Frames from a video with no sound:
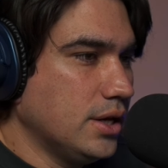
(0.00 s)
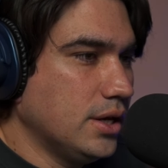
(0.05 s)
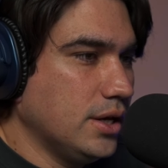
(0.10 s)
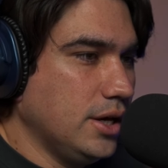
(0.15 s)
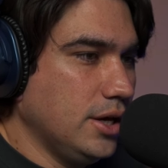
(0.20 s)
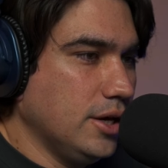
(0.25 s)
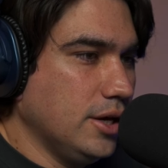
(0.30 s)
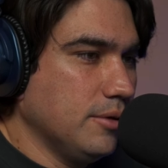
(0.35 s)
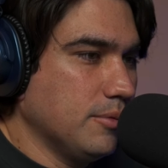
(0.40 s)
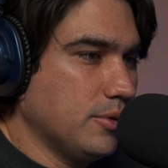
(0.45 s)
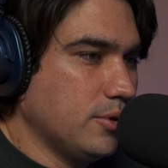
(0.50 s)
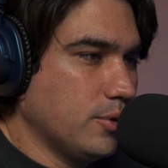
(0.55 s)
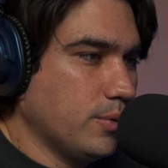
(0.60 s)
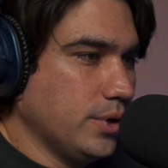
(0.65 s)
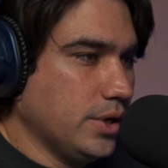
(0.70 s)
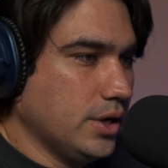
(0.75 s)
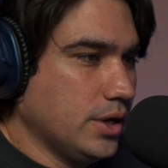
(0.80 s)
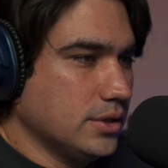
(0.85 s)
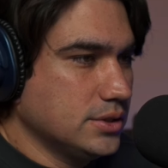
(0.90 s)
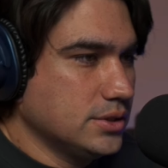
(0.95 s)
and
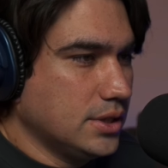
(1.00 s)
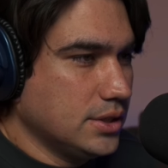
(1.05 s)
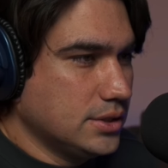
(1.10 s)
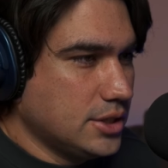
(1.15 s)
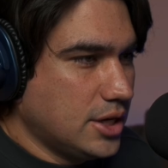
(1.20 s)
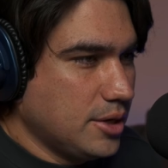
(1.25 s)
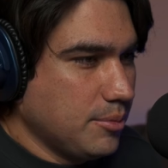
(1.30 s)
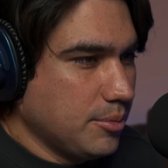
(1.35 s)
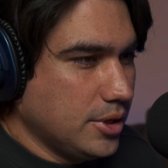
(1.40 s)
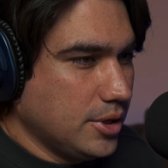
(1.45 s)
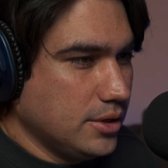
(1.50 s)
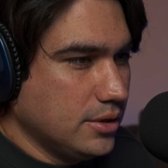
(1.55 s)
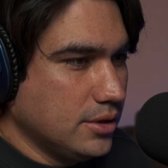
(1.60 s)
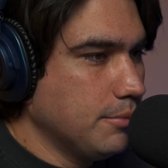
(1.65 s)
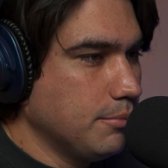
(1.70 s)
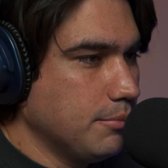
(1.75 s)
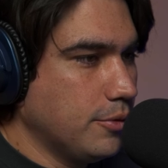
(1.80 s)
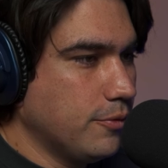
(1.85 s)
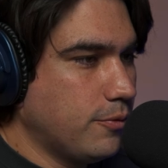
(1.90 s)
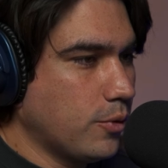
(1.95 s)
throwing it onto the timeline.
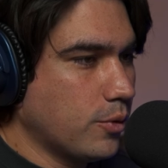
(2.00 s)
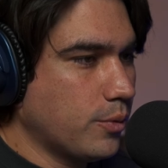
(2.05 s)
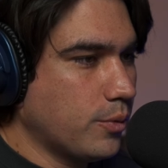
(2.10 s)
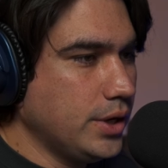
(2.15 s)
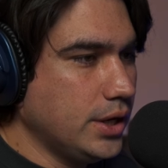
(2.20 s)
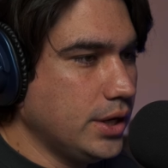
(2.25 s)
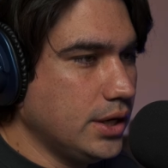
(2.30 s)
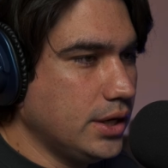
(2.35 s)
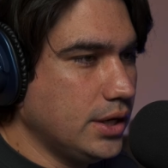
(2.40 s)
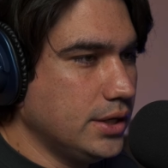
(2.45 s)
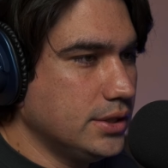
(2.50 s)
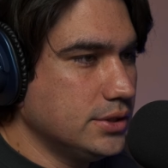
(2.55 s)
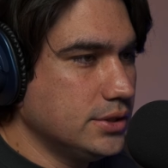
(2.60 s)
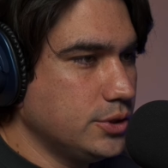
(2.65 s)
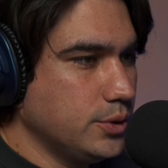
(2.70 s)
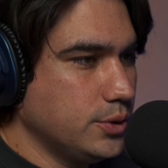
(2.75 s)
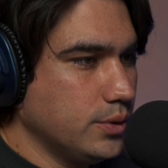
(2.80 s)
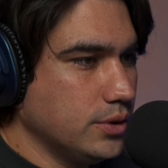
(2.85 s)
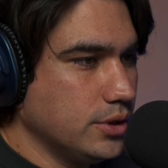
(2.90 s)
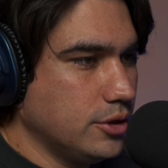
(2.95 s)
Before we get
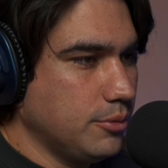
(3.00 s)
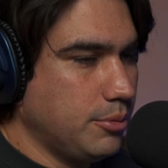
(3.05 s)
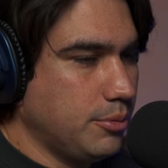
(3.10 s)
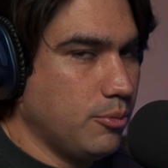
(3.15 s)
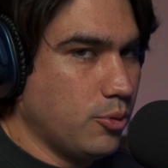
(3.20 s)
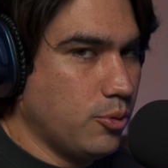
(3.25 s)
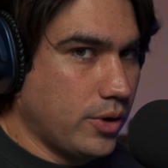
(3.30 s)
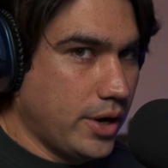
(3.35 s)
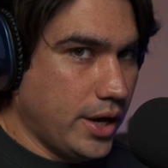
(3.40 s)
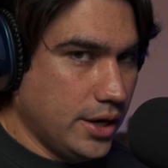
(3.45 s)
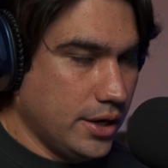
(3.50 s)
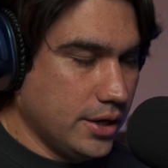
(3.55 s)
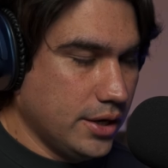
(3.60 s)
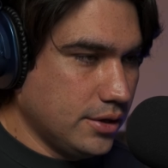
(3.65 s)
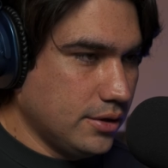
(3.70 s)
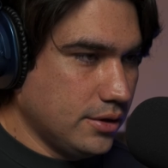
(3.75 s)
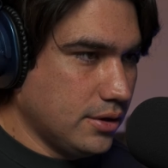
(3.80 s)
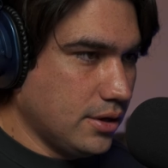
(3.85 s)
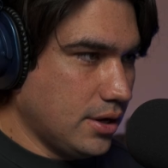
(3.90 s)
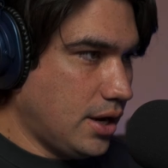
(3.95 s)
into a little bit more
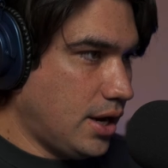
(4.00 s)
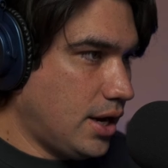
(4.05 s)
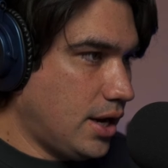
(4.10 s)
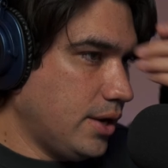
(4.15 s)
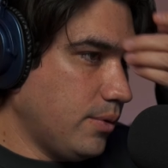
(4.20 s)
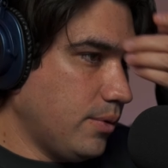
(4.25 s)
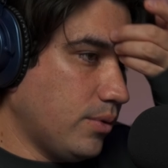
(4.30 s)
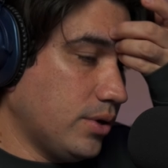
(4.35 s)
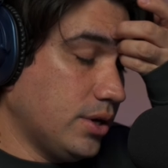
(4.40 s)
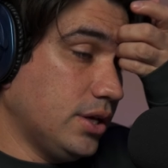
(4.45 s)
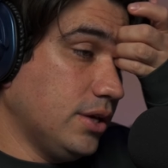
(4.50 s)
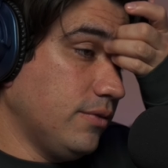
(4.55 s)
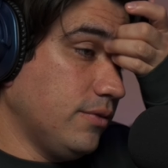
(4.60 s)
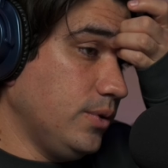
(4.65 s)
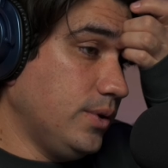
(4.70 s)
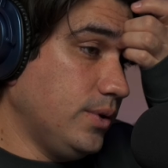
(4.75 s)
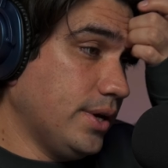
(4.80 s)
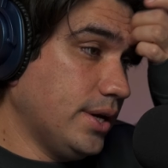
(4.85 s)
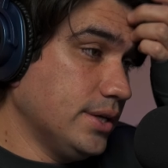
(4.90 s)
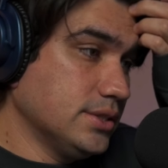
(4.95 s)
editing, I want to give
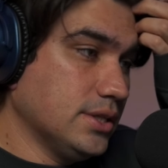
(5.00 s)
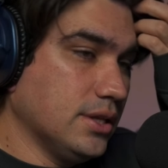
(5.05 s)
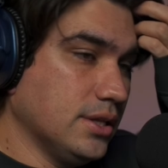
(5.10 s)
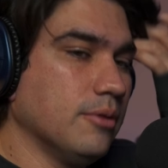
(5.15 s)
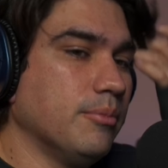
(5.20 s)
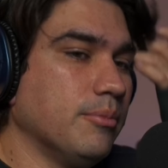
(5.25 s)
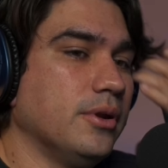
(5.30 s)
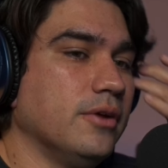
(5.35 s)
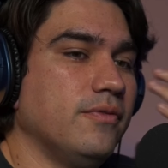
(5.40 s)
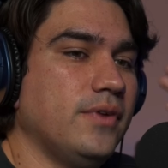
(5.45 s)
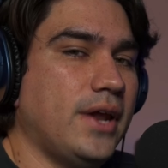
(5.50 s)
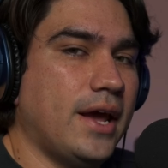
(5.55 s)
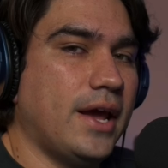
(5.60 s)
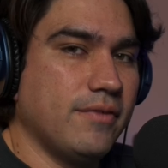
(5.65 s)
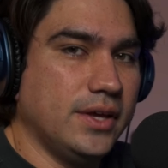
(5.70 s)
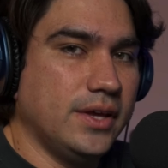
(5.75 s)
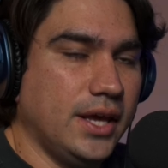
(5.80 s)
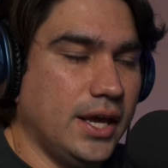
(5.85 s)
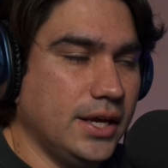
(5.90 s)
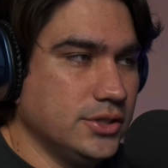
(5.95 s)
you guys a little bit of
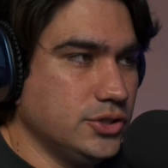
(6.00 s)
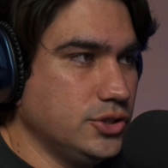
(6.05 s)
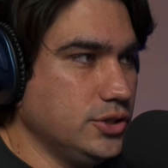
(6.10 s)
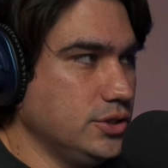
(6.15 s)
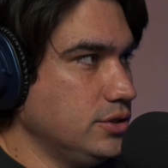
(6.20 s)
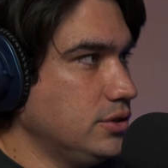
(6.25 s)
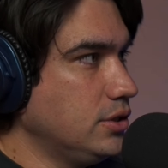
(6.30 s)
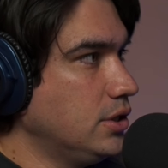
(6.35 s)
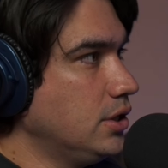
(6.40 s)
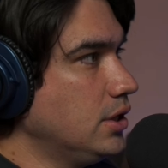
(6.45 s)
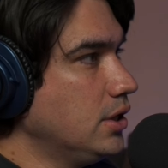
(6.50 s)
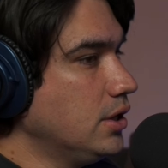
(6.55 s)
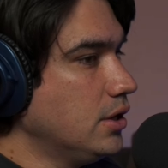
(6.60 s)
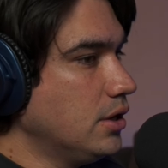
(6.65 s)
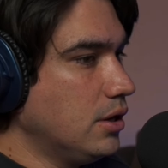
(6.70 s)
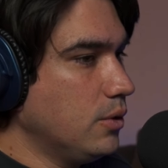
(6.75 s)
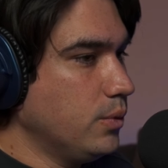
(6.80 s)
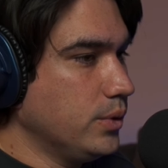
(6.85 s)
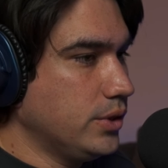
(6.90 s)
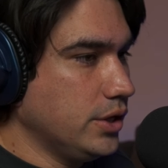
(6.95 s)
navigation
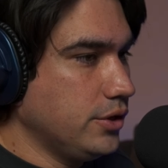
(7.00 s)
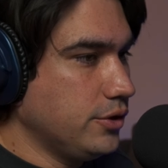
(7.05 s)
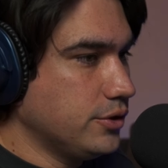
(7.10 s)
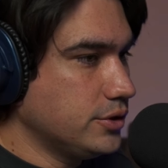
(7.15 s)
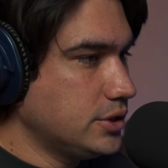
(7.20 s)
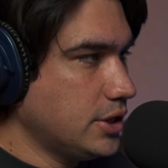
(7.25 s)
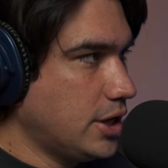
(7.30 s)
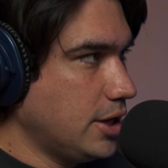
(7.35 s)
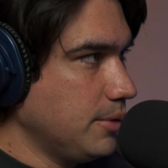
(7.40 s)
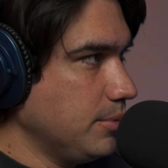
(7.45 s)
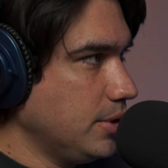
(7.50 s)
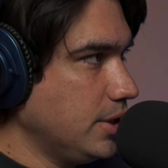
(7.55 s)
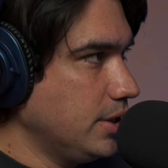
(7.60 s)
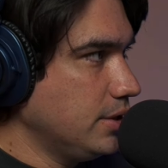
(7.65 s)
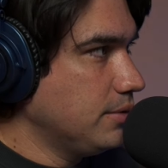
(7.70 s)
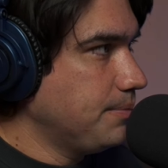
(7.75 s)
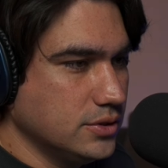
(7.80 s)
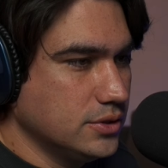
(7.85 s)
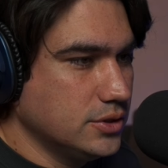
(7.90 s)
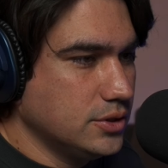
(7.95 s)
within your
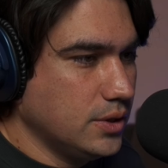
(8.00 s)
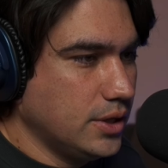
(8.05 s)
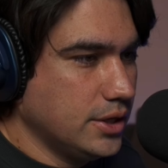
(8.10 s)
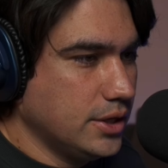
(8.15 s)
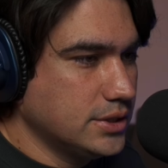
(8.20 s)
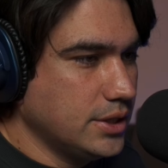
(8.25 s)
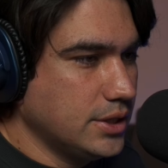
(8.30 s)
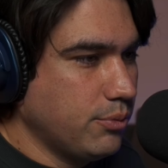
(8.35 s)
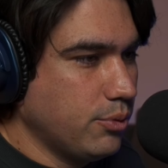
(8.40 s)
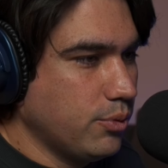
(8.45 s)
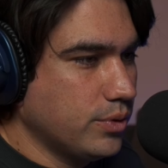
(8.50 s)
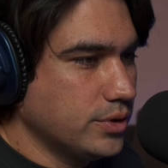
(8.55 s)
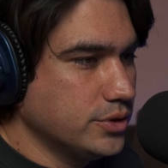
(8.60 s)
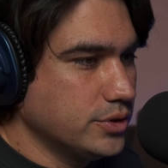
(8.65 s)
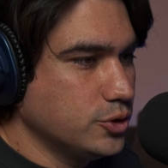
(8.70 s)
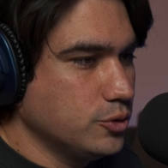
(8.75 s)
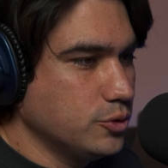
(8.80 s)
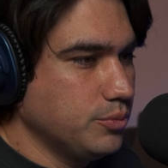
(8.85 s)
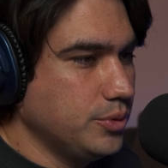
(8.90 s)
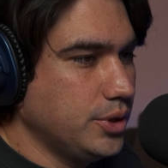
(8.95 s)
timeline. So like say we want to
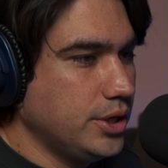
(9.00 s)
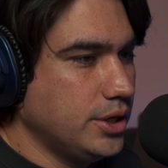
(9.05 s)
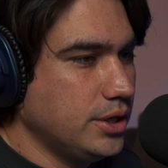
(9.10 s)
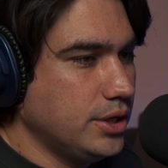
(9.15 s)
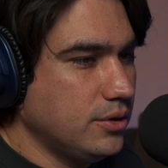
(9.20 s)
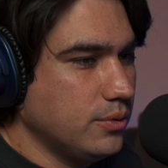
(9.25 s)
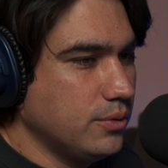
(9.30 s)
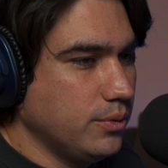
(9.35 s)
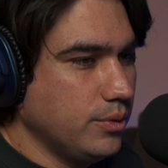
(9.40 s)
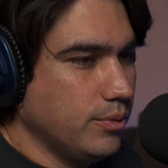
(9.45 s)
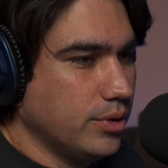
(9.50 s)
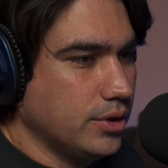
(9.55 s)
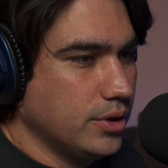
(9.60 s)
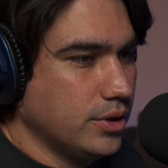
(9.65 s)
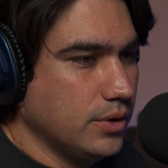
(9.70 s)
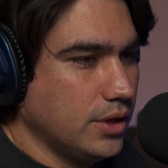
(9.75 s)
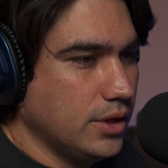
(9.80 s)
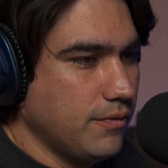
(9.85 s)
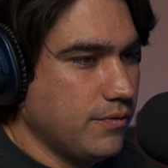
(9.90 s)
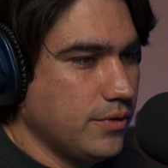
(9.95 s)
zoom in, we want to go
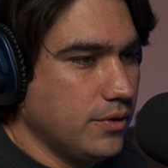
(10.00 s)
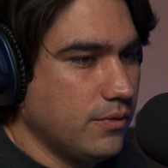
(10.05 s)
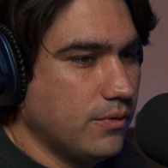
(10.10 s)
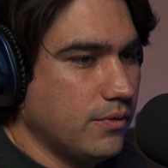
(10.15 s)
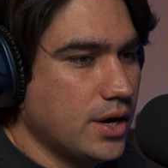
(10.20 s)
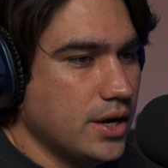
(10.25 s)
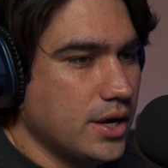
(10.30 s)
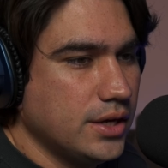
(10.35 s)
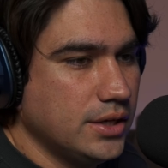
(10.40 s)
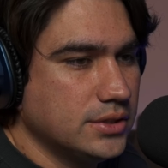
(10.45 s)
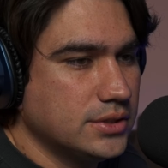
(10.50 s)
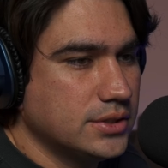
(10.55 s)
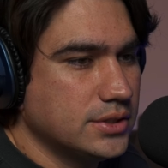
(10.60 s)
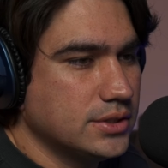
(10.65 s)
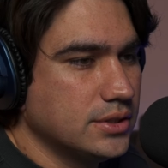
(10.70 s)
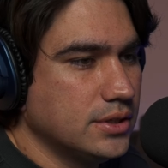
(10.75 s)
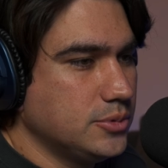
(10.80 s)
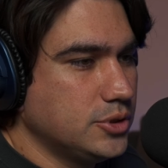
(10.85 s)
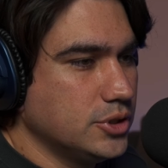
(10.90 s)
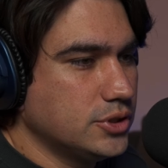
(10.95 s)
left and right,
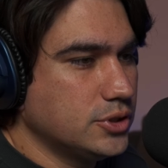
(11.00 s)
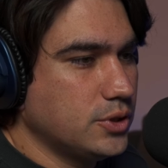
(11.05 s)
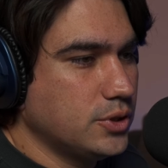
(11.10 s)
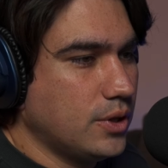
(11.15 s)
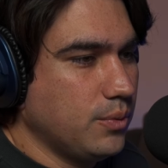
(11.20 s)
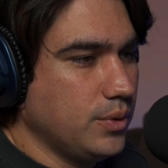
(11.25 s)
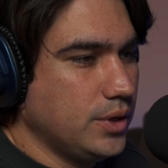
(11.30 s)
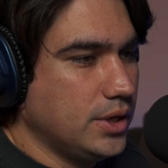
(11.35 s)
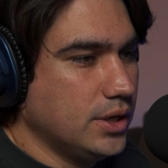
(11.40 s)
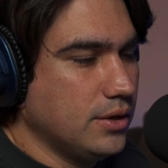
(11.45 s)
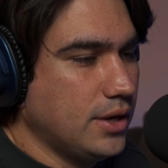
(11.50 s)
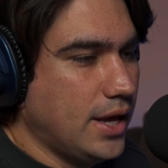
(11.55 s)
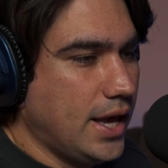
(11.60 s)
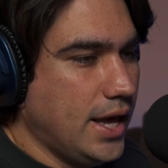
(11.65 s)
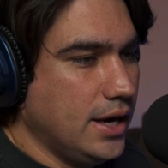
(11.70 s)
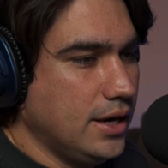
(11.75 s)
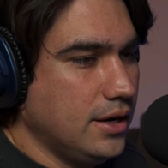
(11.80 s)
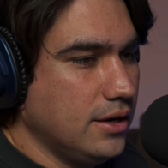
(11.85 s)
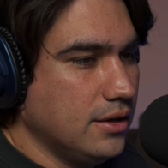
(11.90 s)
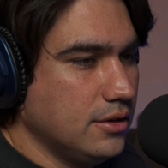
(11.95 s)
just so that we can
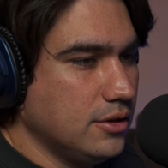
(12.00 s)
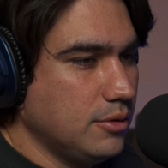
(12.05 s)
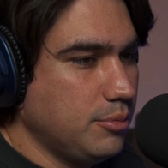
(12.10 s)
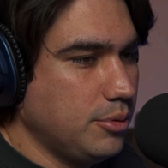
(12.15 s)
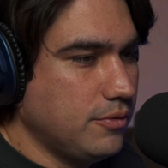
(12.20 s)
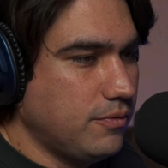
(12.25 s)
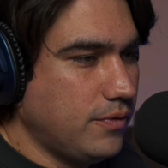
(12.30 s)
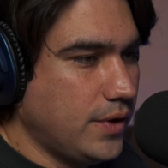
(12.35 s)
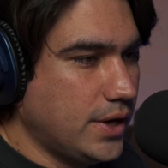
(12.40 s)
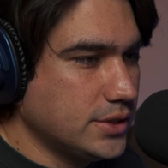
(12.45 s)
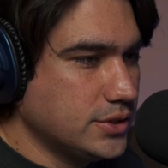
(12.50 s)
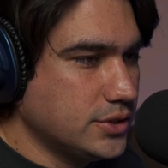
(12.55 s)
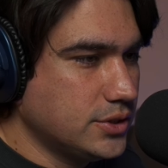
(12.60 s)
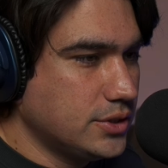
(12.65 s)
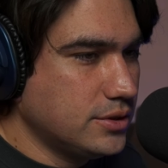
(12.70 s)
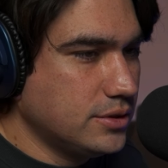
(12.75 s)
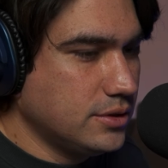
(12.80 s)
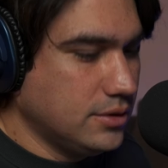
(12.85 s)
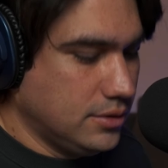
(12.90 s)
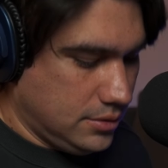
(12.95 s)
edit a little bit
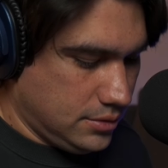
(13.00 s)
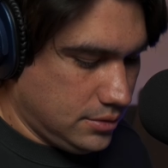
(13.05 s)
faster